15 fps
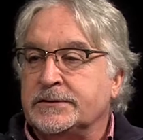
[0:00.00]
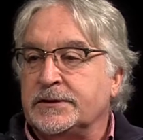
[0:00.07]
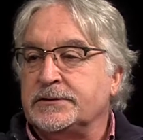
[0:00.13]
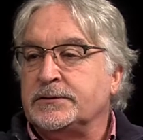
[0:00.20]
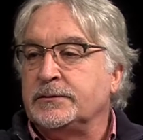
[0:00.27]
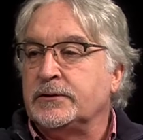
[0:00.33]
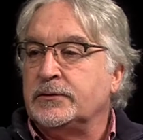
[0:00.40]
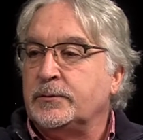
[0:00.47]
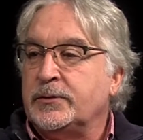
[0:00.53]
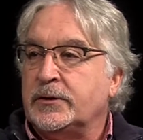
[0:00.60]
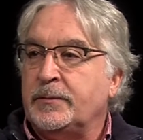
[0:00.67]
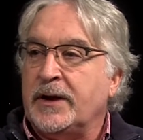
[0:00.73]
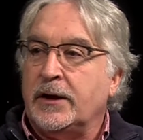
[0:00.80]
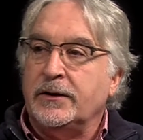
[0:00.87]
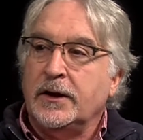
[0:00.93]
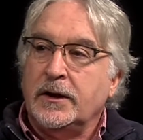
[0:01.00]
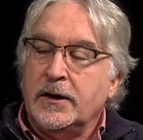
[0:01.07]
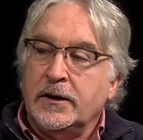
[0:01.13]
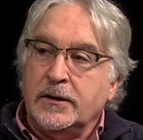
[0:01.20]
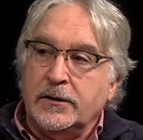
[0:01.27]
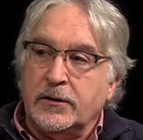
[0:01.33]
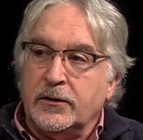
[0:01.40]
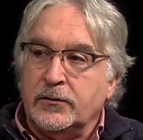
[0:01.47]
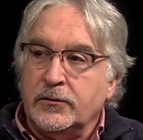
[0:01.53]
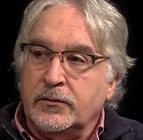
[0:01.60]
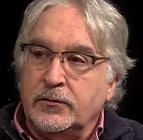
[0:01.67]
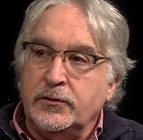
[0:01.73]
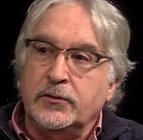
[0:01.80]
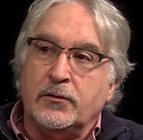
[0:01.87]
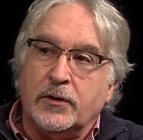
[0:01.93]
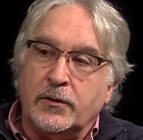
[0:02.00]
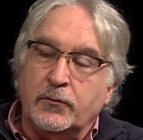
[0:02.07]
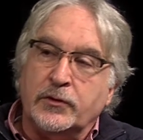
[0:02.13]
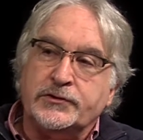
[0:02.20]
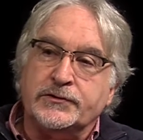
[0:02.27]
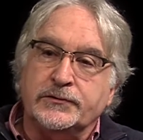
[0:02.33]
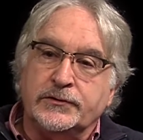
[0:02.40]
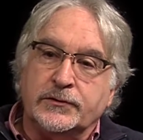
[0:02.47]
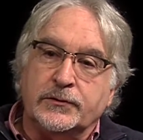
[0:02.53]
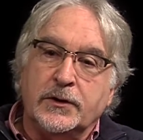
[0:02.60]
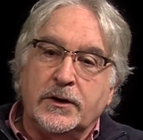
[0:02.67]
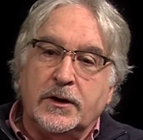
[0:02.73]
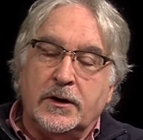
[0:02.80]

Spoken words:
touch a little bit about, who you are and what you do.